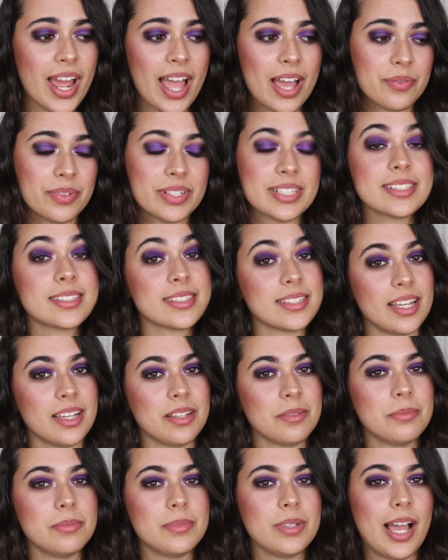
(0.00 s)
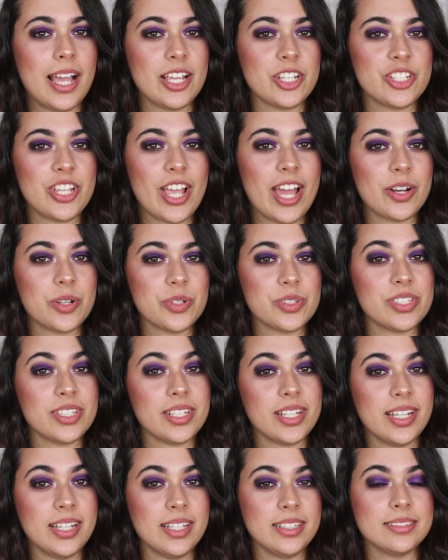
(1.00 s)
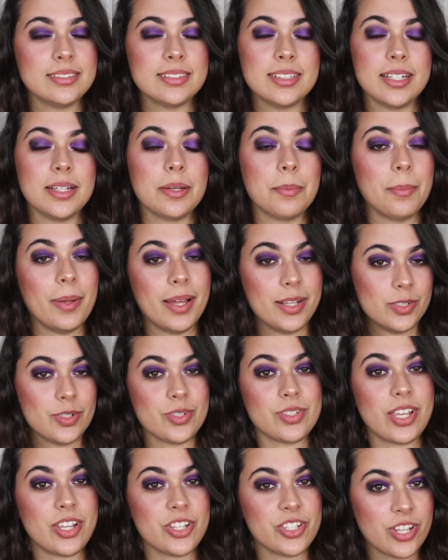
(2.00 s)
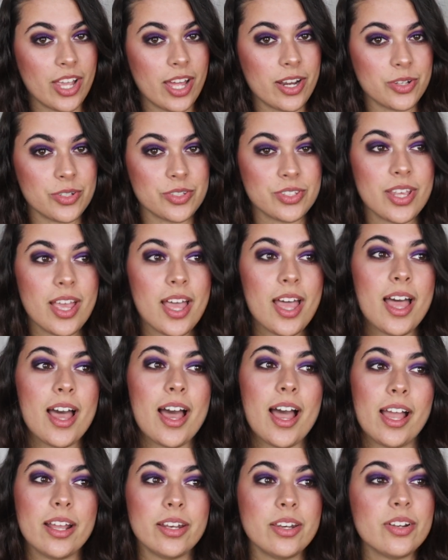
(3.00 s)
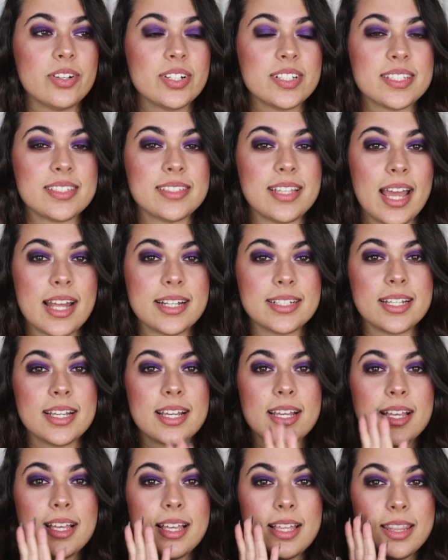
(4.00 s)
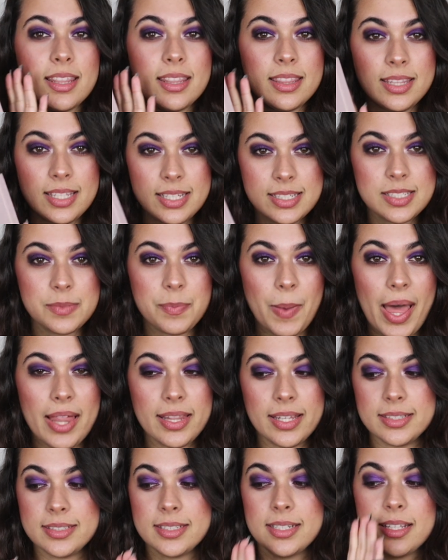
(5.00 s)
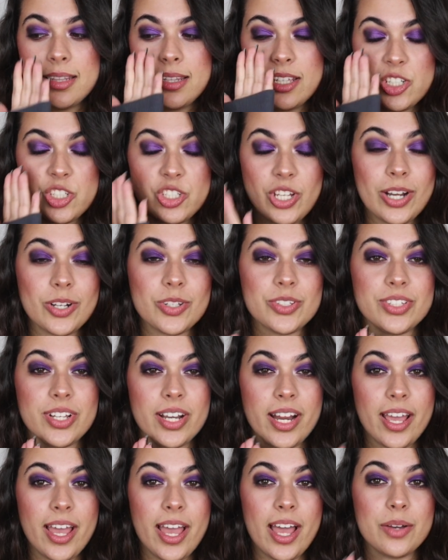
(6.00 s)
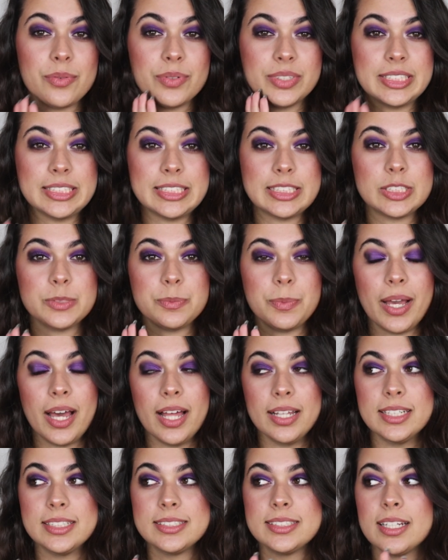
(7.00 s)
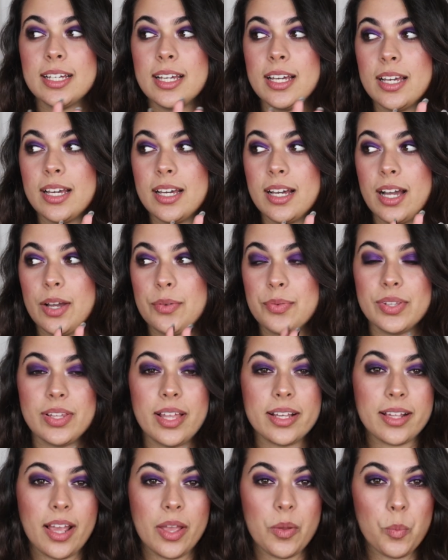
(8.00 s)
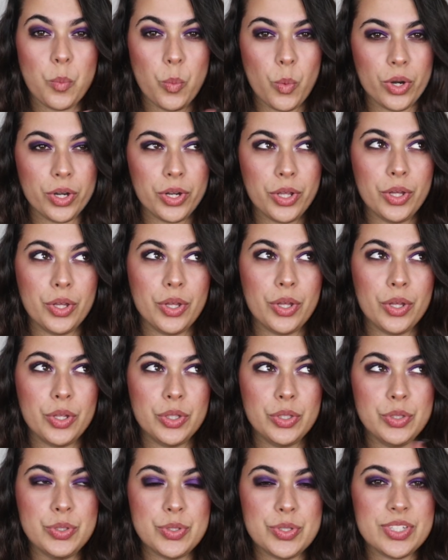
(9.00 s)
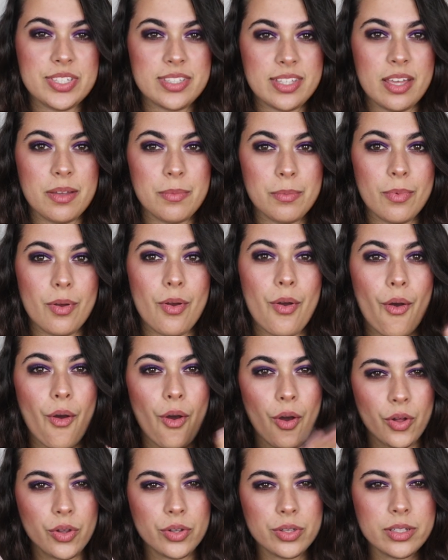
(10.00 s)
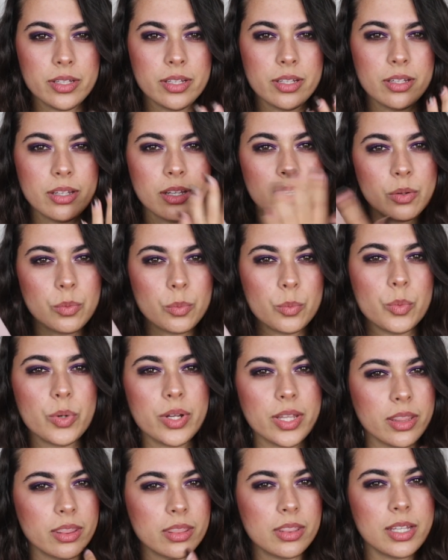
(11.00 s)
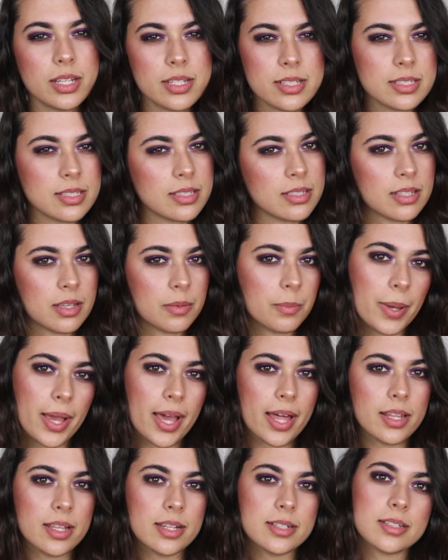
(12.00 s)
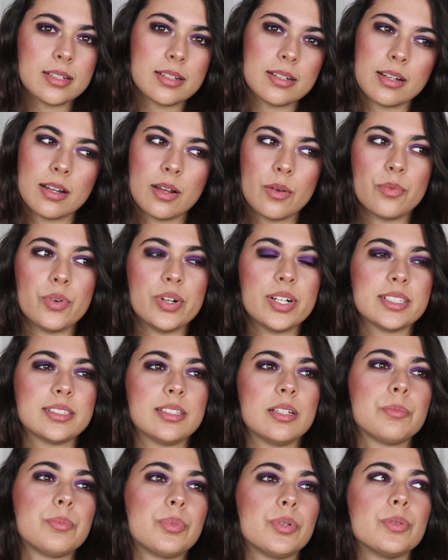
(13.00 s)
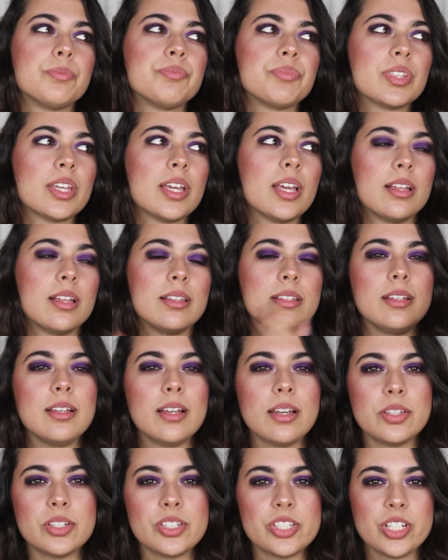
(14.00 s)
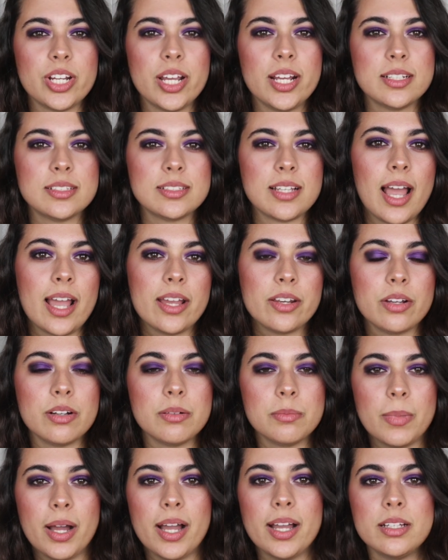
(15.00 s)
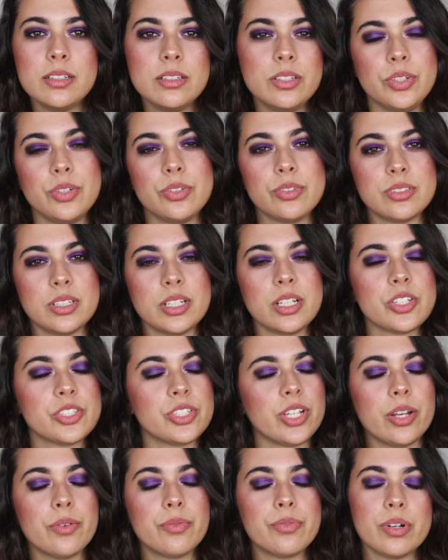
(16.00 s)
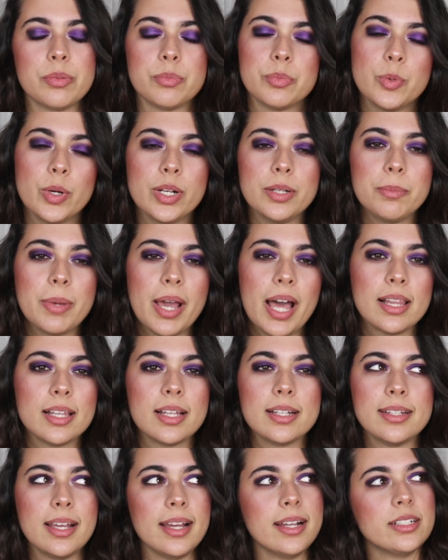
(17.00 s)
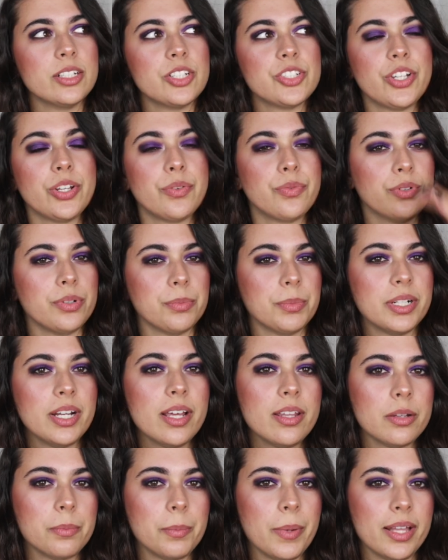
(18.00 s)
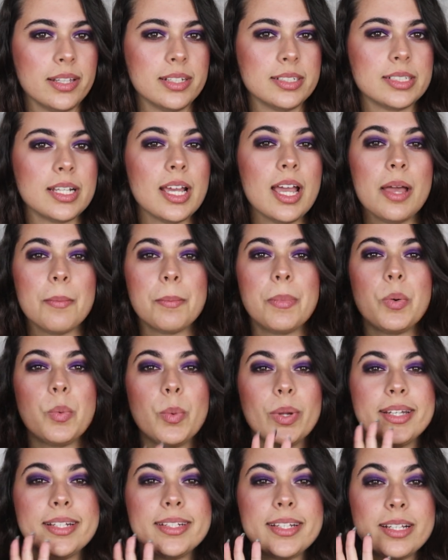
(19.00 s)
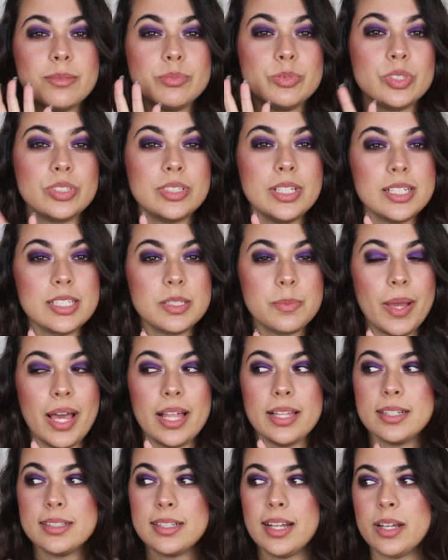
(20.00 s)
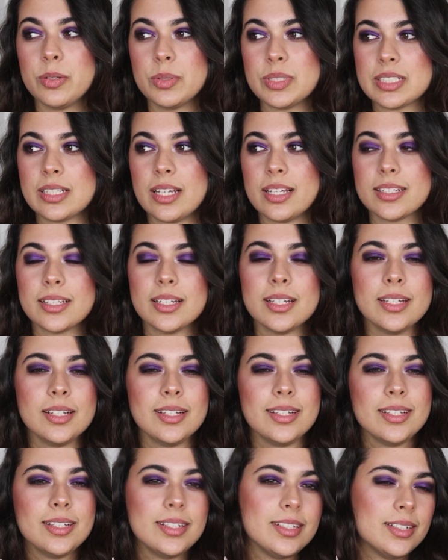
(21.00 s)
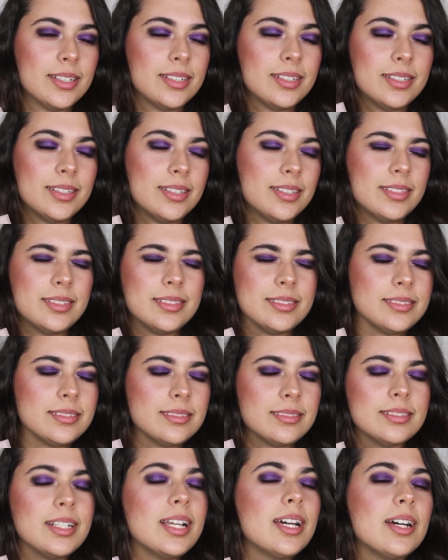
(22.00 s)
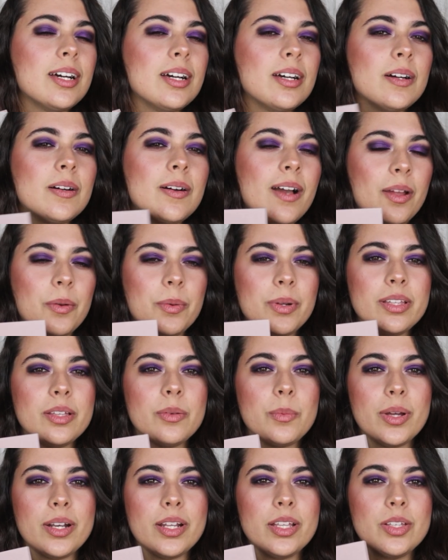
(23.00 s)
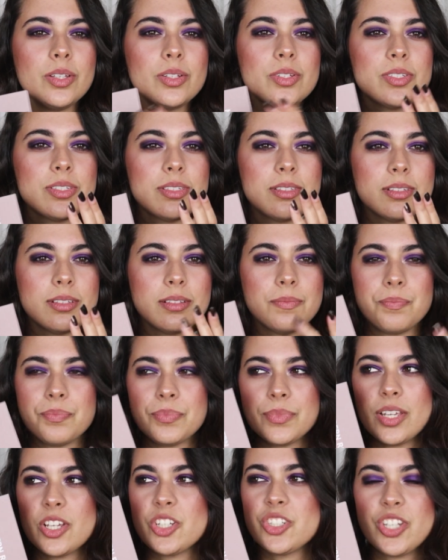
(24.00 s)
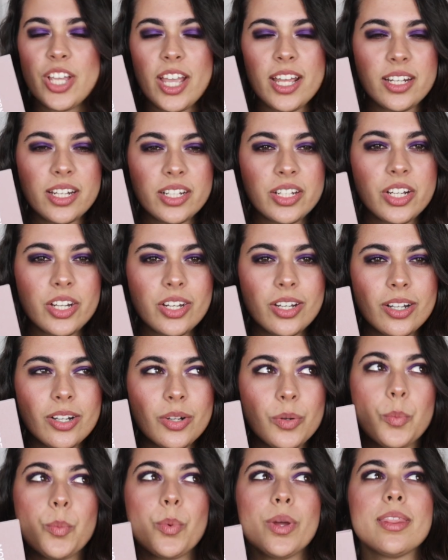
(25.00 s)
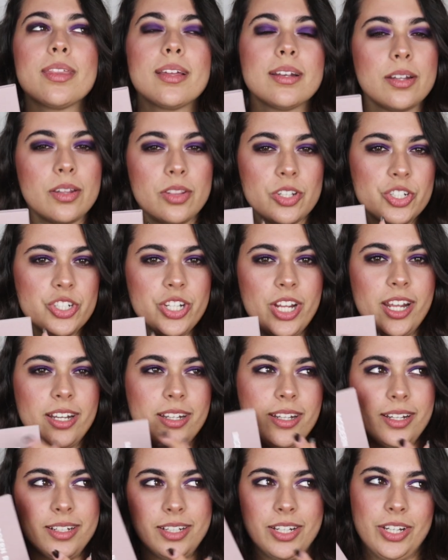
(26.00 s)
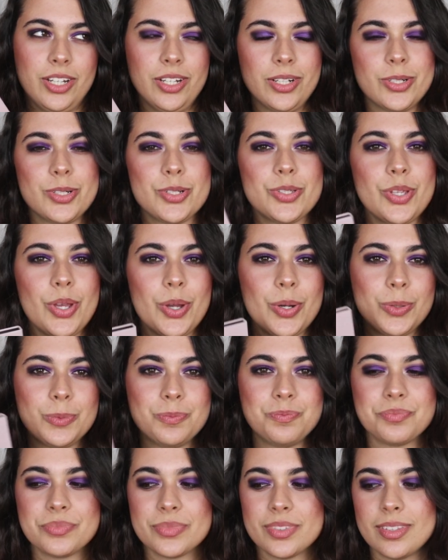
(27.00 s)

having some eyeshadows in the Pan Those Eyeshadows, I noticed that this palette, the shadows that I have in this palette, I feel like I want to use them only with this palette. For example, the other shades, I don't mind using a shade from one palette and a shade from another palette. But when it came to this palette, I was like, no, I really want to use a shade in here with another shade in here. So